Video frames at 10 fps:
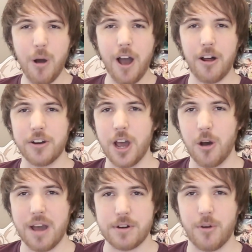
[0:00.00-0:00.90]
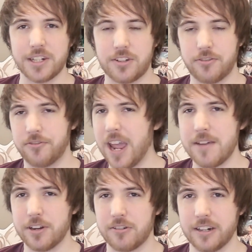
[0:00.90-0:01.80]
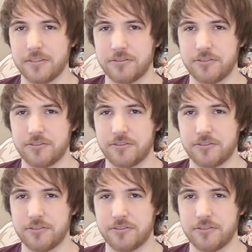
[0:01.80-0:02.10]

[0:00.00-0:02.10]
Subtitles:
You all know everyone's favorite little